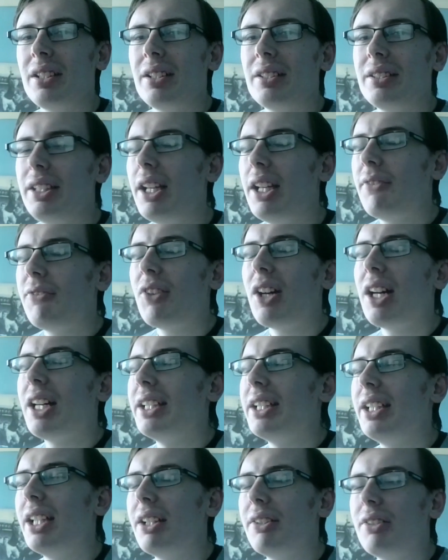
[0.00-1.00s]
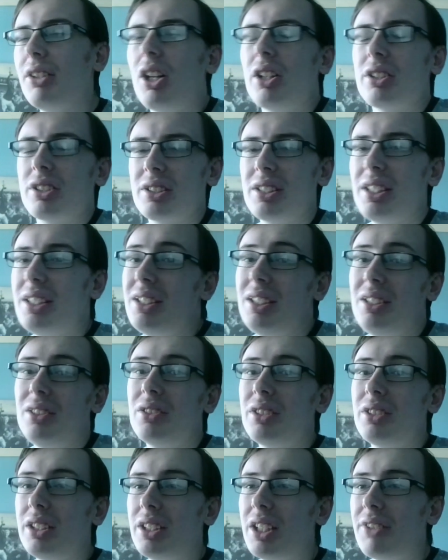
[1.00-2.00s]
The FA are sitting
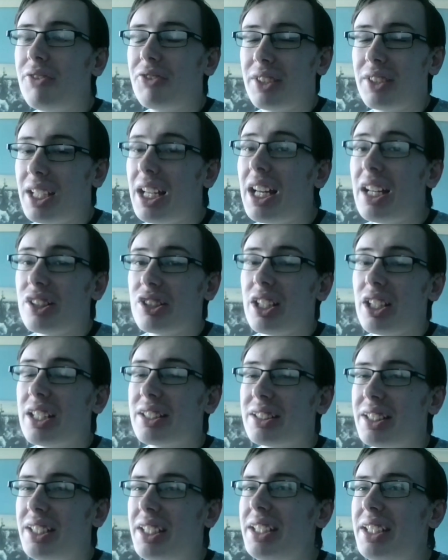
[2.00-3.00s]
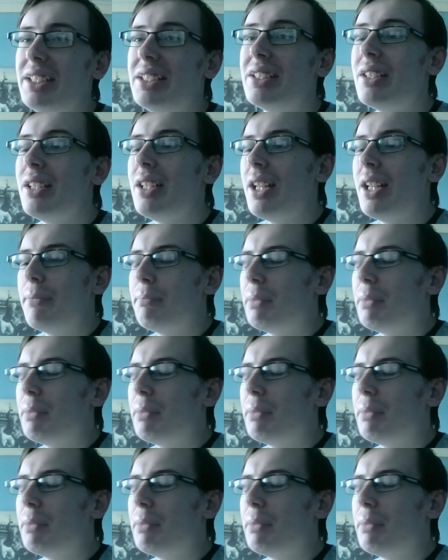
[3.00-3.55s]
on enough cash as it is, but